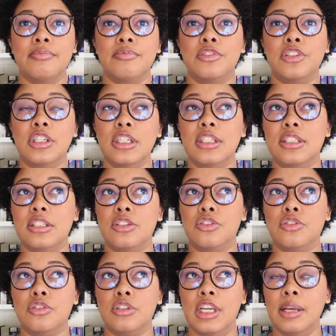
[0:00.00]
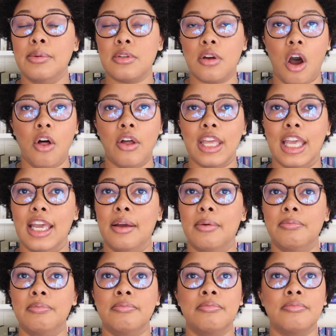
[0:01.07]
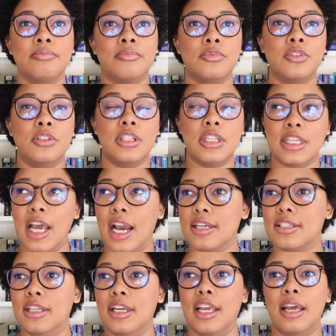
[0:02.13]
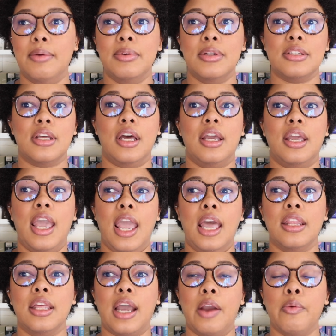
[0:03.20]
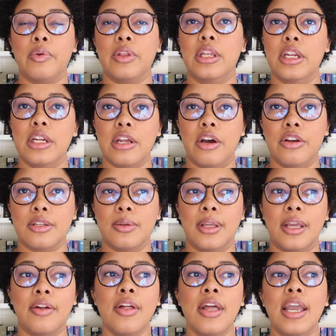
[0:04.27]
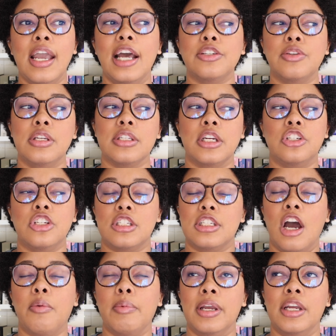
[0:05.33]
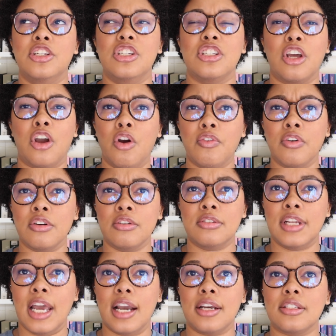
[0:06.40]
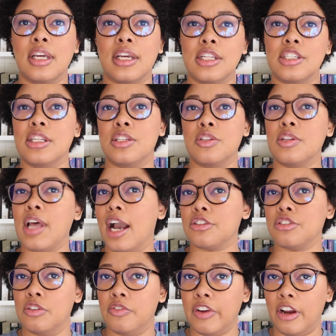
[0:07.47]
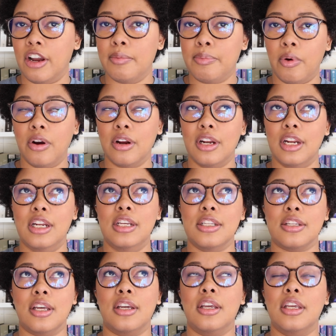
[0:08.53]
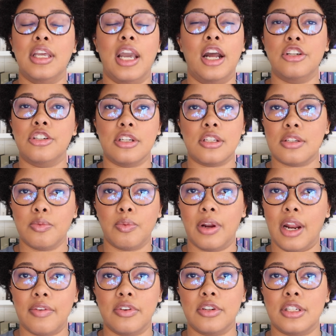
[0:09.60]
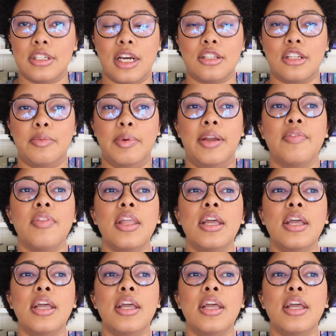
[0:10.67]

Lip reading: She keeps calling him, texting him, and is like, hey, like, I really need to tell you something. And so he's like, just tell me. And she's like, over text, like, it's actually very important. And he's like, yeah, just whatever, just text it to me.